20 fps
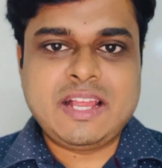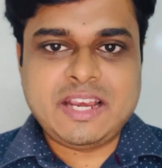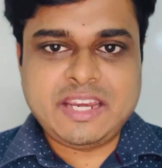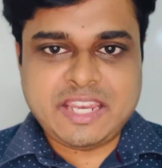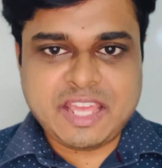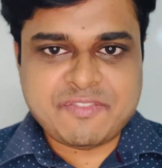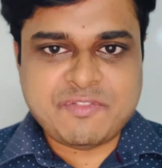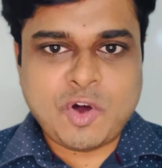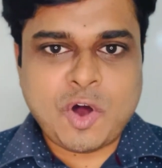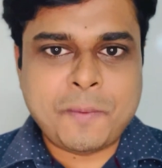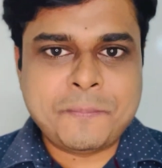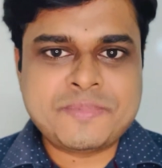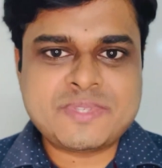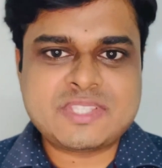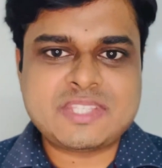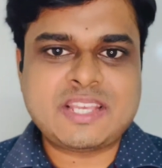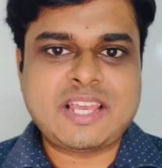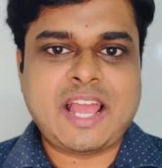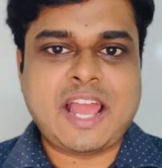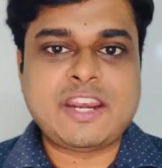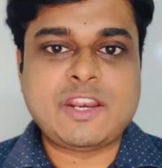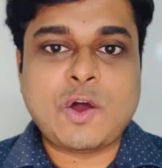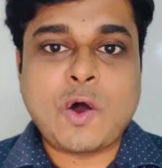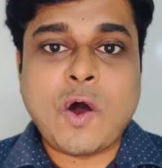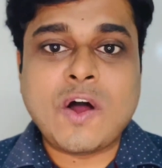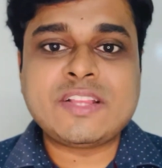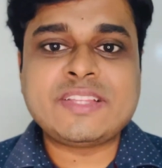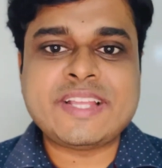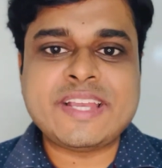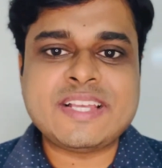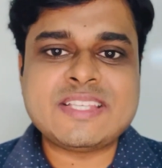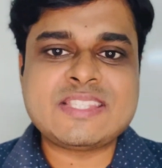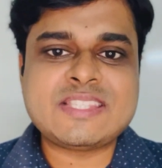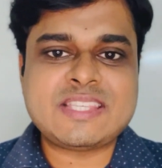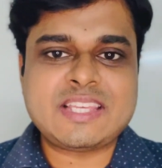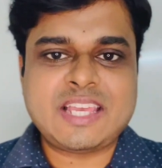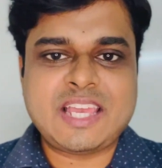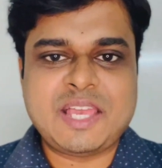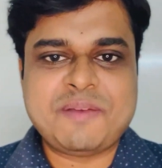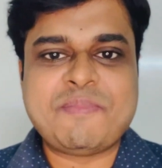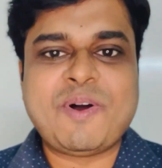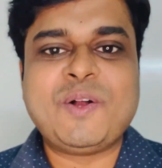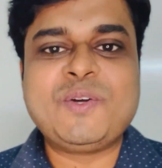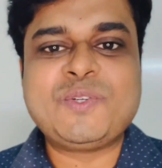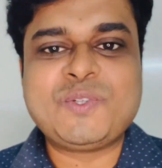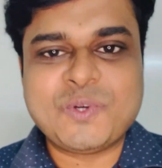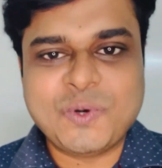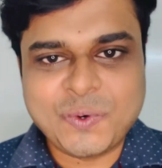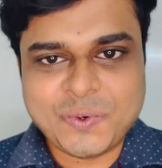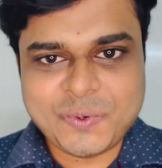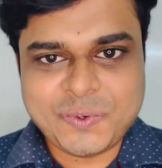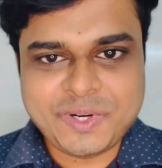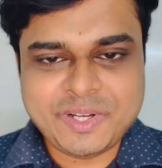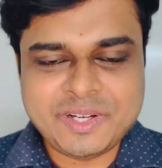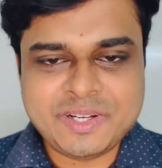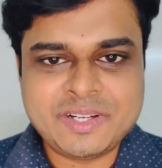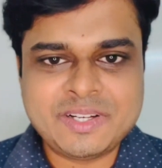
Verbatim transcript: DevOps and all things about code.